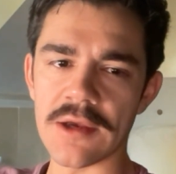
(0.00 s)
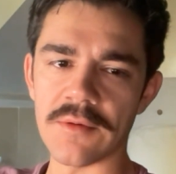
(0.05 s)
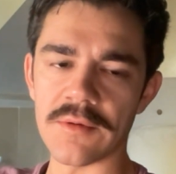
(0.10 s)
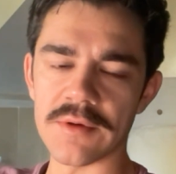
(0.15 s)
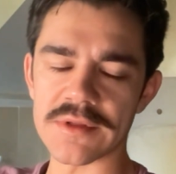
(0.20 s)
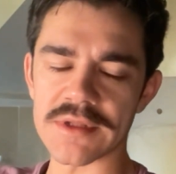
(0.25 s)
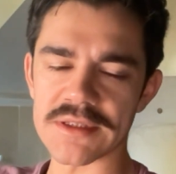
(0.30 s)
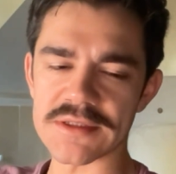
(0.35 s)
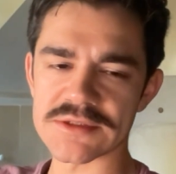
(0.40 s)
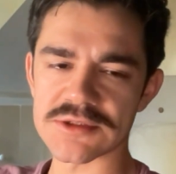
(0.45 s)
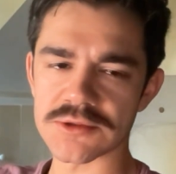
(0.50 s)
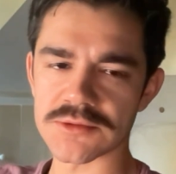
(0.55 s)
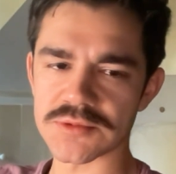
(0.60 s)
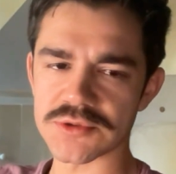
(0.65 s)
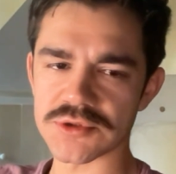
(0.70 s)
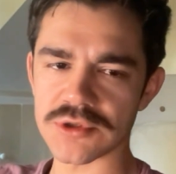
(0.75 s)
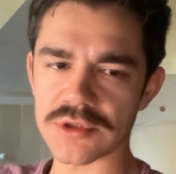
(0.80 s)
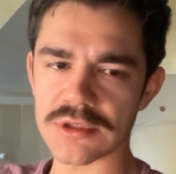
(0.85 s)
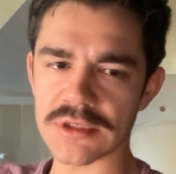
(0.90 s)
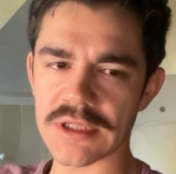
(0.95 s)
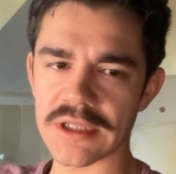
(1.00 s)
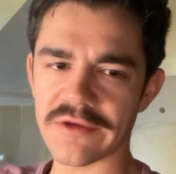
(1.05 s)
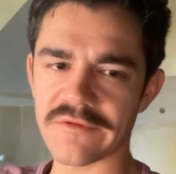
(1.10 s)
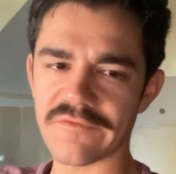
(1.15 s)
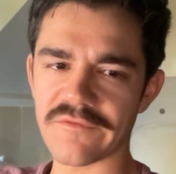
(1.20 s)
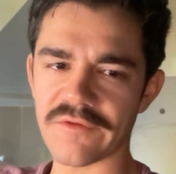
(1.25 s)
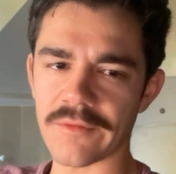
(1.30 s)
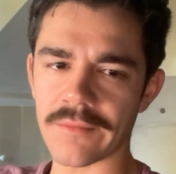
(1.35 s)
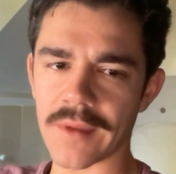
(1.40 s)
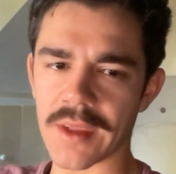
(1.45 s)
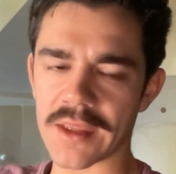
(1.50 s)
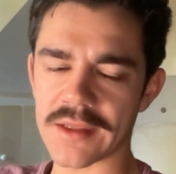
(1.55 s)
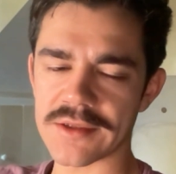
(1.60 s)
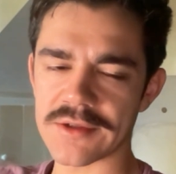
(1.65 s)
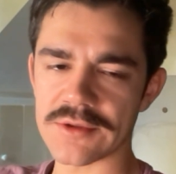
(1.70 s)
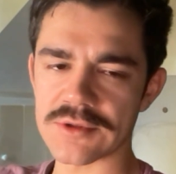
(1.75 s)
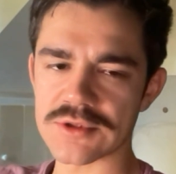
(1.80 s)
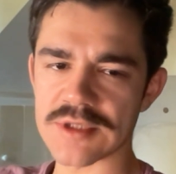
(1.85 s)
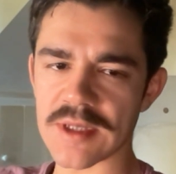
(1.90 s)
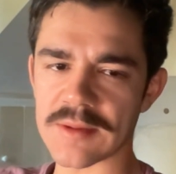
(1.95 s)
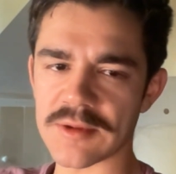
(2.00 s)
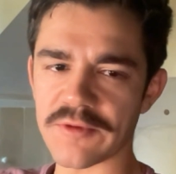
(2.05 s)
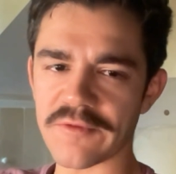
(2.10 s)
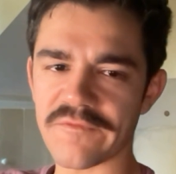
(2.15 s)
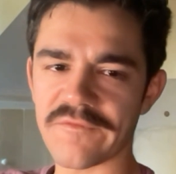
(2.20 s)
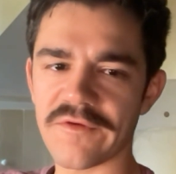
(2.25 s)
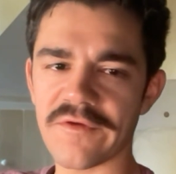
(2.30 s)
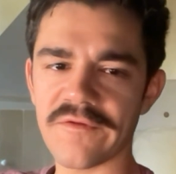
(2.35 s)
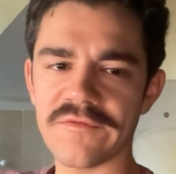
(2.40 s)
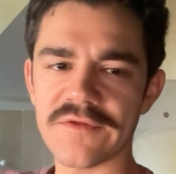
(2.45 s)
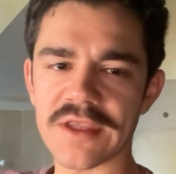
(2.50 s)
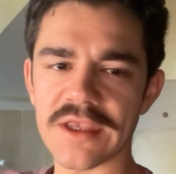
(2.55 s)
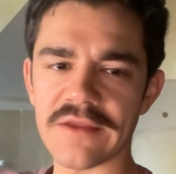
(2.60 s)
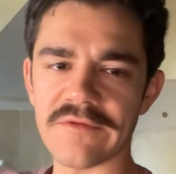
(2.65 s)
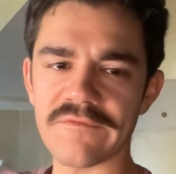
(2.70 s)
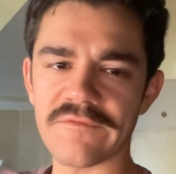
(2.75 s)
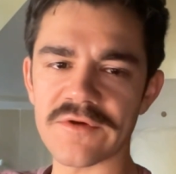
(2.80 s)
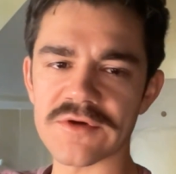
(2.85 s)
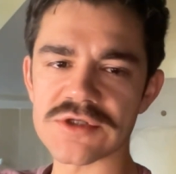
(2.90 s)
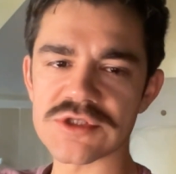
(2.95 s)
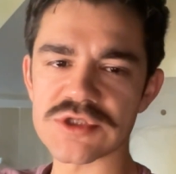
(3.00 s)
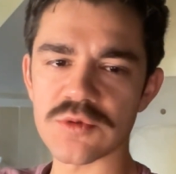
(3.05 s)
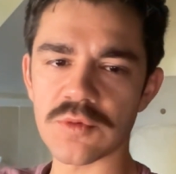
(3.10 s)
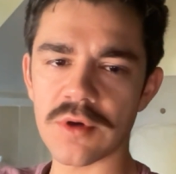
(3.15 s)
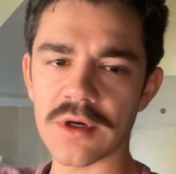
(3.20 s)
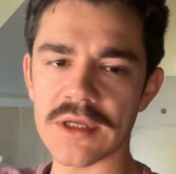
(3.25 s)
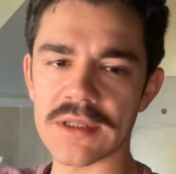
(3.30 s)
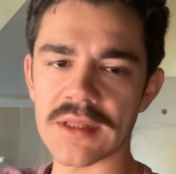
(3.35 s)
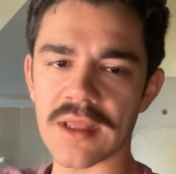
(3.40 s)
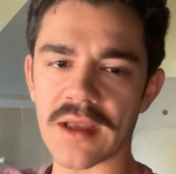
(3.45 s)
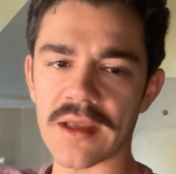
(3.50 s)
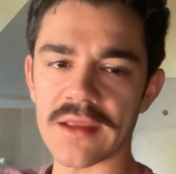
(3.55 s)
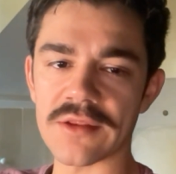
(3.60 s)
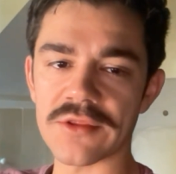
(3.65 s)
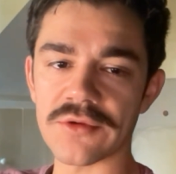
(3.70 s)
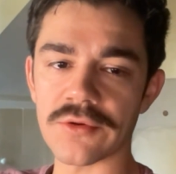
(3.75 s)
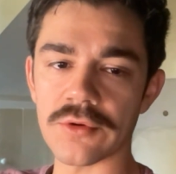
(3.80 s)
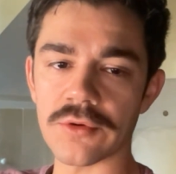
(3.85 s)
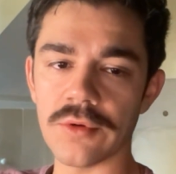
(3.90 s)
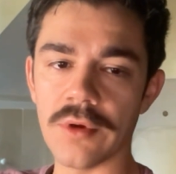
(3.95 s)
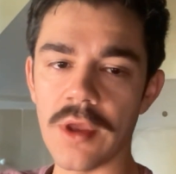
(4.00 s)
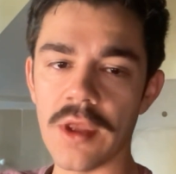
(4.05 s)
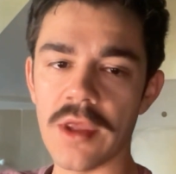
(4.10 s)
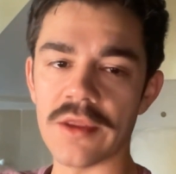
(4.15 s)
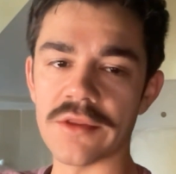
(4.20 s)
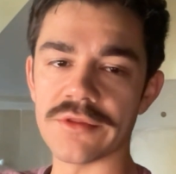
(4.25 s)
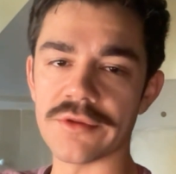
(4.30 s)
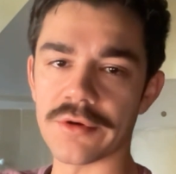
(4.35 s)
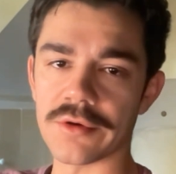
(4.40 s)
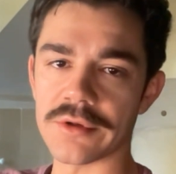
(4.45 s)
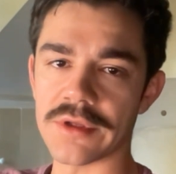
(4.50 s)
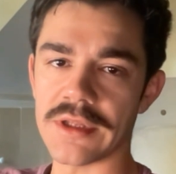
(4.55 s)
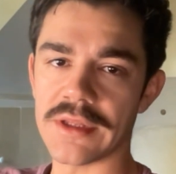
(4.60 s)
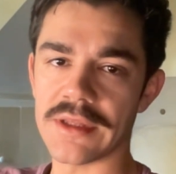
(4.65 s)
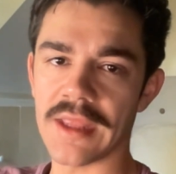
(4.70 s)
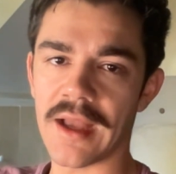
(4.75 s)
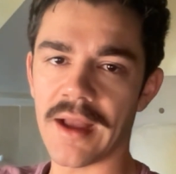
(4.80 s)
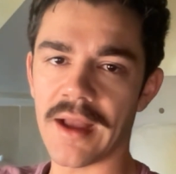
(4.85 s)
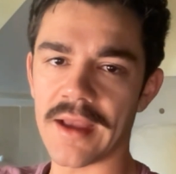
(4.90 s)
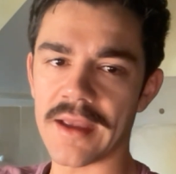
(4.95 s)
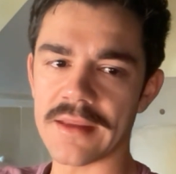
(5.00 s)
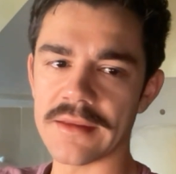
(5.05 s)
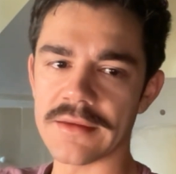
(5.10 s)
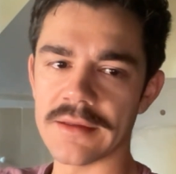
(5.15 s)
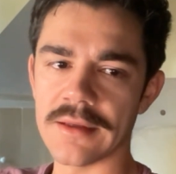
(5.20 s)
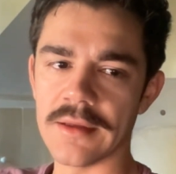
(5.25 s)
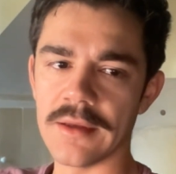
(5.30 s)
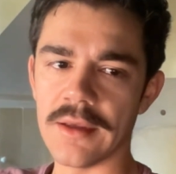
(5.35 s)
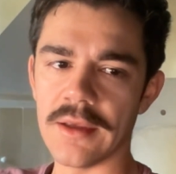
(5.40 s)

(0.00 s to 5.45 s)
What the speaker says: with a scripture reading from Matthew chapter 15, verse 29 through 39.